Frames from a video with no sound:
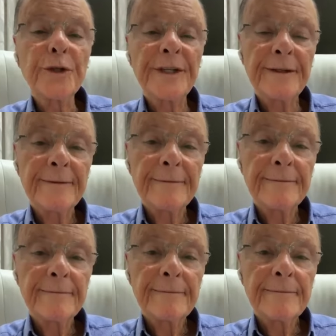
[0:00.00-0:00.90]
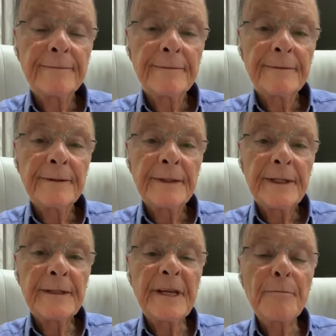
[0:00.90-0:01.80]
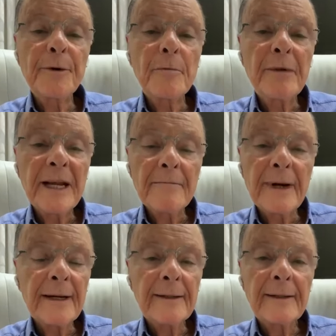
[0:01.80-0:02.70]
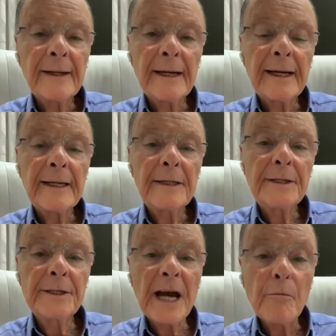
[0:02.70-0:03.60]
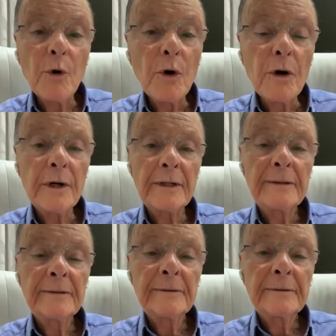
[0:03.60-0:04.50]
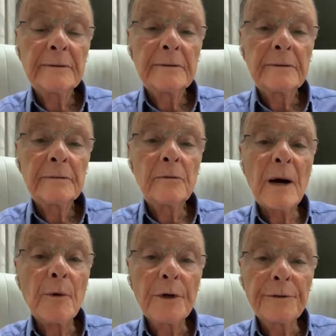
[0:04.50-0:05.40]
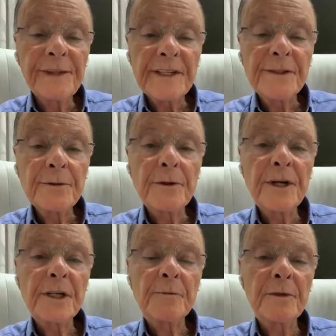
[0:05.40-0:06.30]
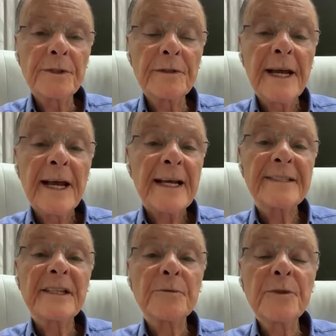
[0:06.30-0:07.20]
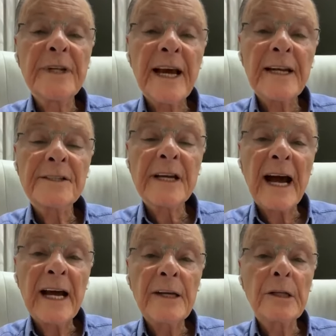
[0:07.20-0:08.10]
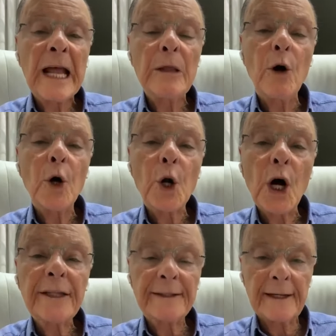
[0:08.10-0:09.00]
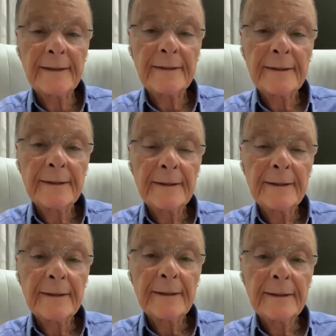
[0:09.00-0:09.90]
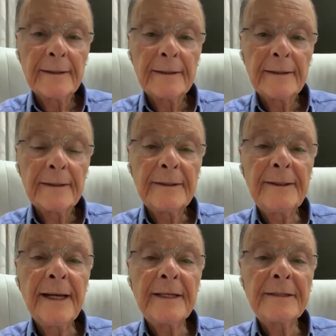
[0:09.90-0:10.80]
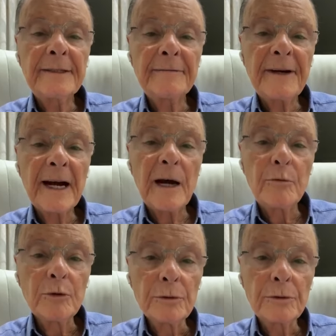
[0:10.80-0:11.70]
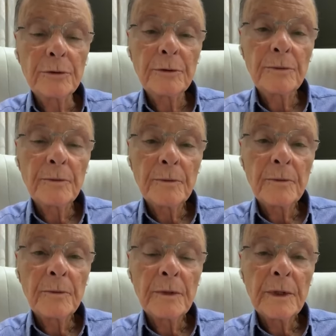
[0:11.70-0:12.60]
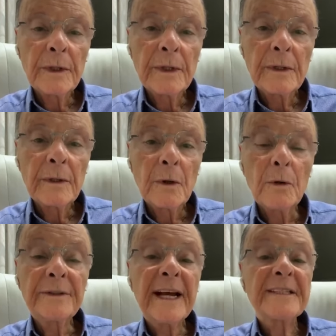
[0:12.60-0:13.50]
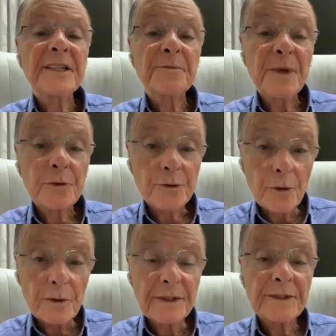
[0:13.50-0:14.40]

with insomnia, who have problems in their love life, who love someone but are not being reciprocated. And these women fall into the lies of these criminals